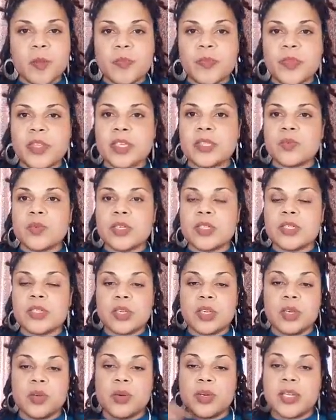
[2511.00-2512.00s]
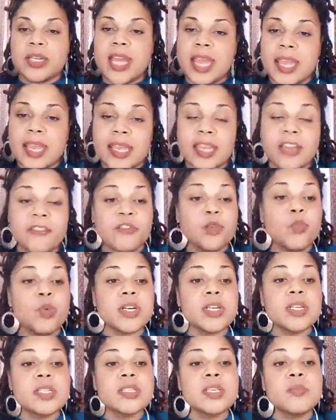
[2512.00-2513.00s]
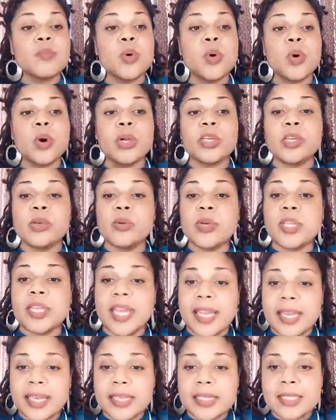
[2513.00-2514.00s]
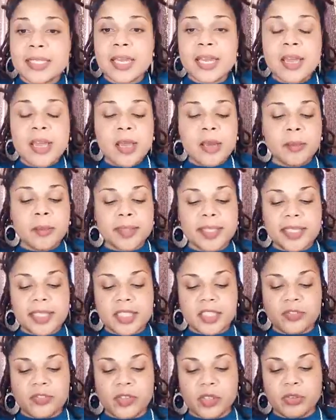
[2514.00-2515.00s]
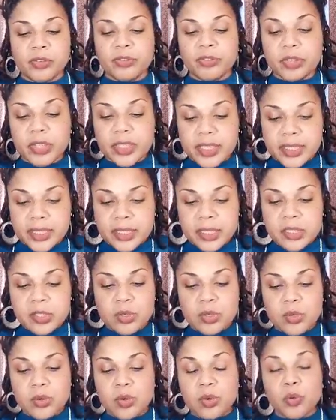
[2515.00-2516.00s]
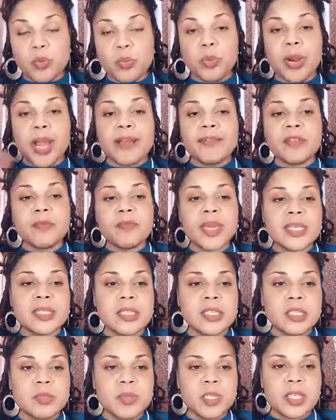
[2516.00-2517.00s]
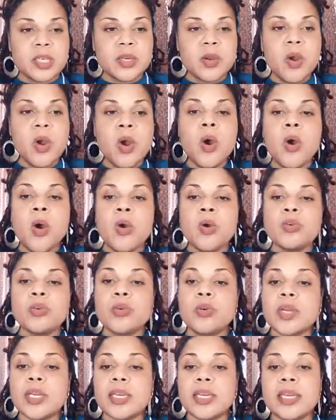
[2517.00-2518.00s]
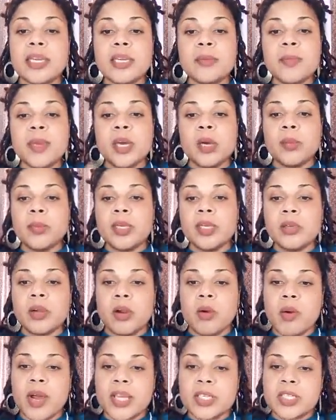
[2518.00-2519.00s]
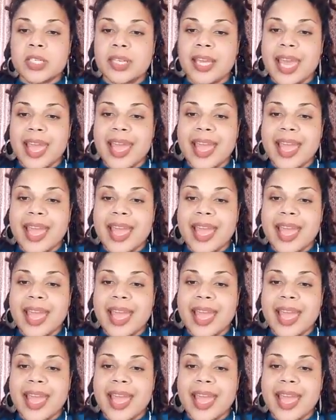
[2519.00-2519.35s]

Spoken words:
This was the Q&A. If you want to see more Q&As, please feel free to private message me. You can email me your question at